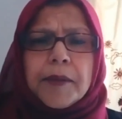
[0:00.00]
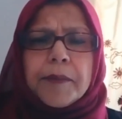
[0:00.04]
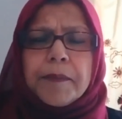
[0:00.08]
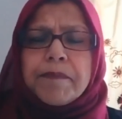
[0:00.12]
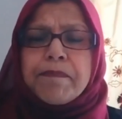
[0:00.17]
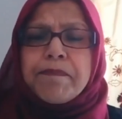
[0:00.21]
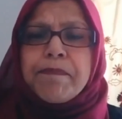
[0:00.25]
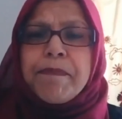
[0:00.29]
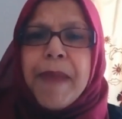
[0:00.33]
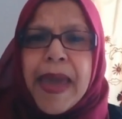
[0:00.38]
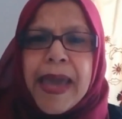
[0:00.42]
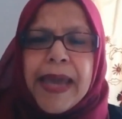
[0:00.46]

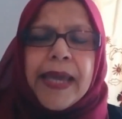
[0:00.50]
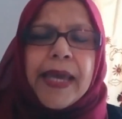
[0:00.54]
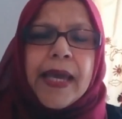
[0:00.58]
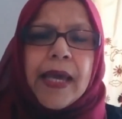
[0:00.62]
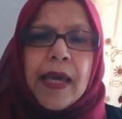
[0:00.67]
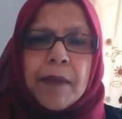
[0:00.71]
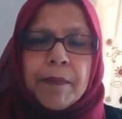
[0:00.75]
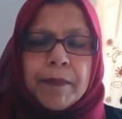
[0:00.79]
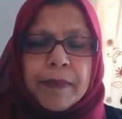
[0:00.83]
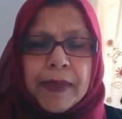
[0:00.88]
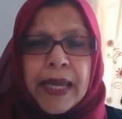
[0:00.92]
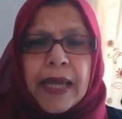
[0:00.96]

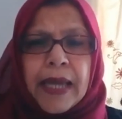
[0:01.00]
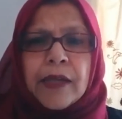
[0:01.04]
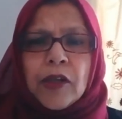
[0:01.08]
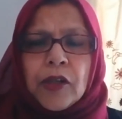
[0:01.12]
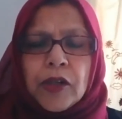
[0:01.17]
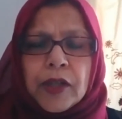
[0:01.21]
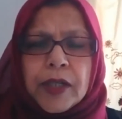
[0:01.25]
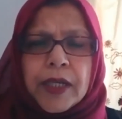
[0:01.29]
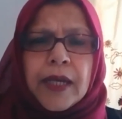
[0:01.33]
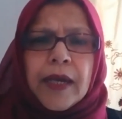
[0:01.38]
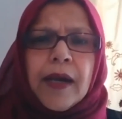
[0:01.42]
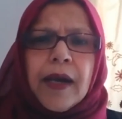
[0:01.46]
mayhem can
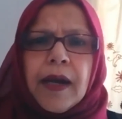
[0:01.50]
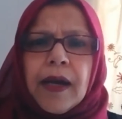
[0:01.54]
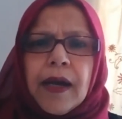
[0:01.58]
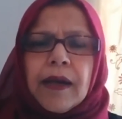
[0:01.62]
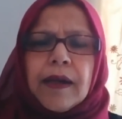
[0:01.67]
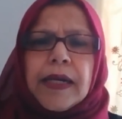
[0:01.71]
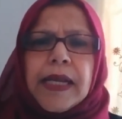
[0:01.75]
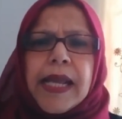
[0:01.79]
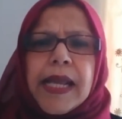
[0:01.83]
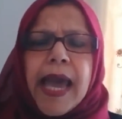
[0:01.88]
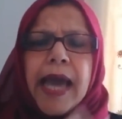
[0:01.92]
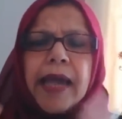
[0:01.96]
occur
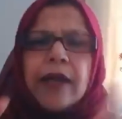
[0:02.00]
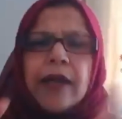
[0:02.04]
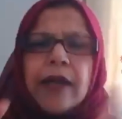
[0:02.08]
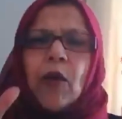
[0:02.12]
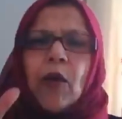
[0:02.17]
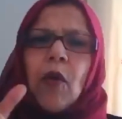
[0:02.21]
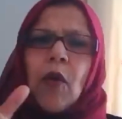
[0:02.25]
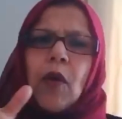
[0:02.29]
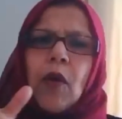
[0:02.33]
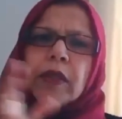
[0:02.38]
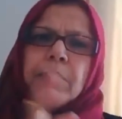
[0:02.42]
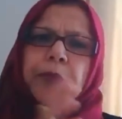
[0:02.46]
and
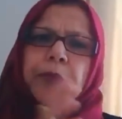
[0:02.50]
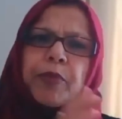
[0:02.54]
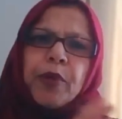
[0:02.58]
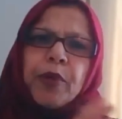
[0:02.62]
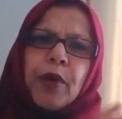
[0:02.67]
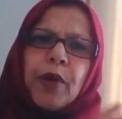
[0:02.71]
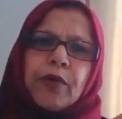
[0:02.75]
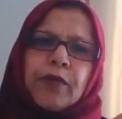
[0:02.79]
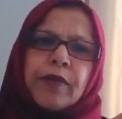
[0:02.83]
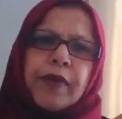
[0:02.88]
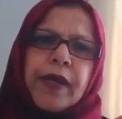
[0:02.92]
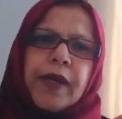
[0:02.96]
all the
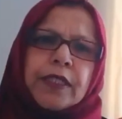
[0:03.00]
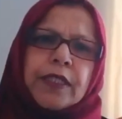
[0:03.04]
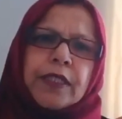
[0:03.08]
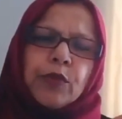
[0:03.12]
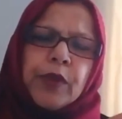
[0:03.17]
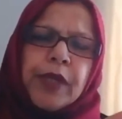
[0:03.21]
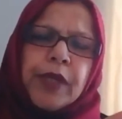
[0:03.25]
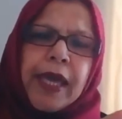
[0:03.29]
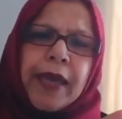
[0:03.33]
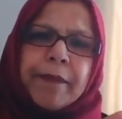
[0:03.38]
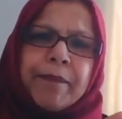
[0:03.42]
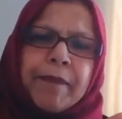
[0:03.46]
progress we
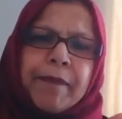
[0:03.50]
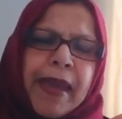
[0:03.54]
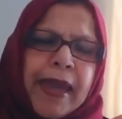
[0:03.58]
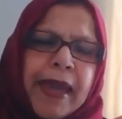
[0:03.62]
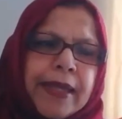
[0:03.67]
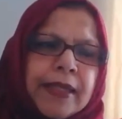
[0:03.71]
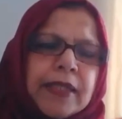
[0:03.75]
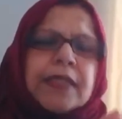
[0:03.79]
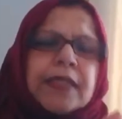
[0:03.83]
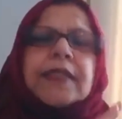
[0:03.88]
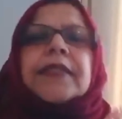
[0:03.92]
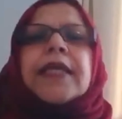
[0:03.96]
have
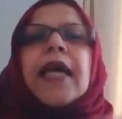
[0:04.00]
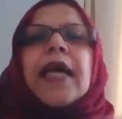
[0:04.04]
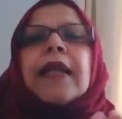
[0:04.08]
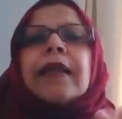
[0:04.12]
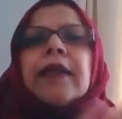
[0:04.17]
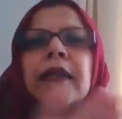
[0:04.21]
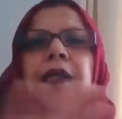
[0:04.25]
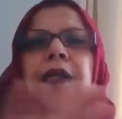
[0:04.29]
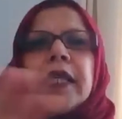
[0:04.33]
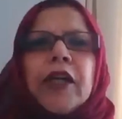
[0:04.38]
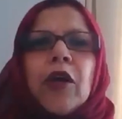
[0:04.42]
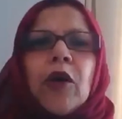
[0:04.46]
made
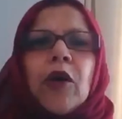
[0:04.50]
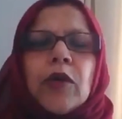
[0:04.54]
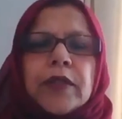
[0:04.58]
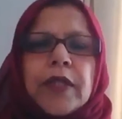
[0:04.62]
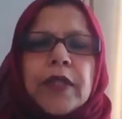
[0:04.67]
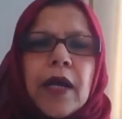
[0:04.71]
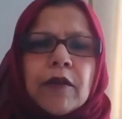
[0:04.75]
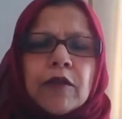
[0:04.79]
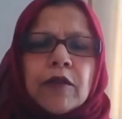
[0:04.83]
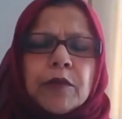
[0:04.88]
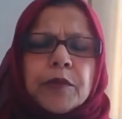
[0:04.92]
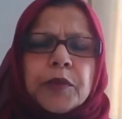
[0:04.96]
suddenly goes
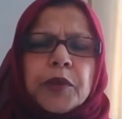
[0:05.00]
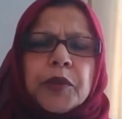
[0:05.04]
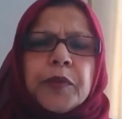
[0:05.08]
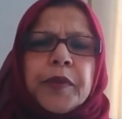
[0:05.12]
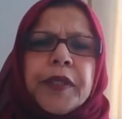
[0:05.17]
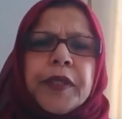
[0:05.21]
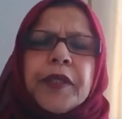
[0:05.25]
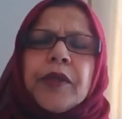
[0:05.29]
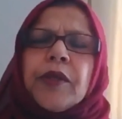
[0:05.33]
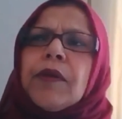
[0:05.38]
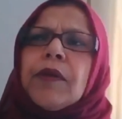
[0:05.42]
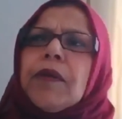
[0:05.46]
out of the
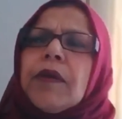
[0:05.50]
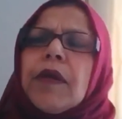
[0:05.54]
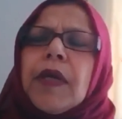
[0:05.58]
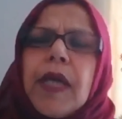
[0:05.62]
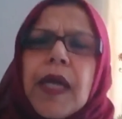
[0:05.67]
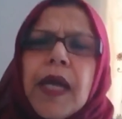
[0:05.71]
window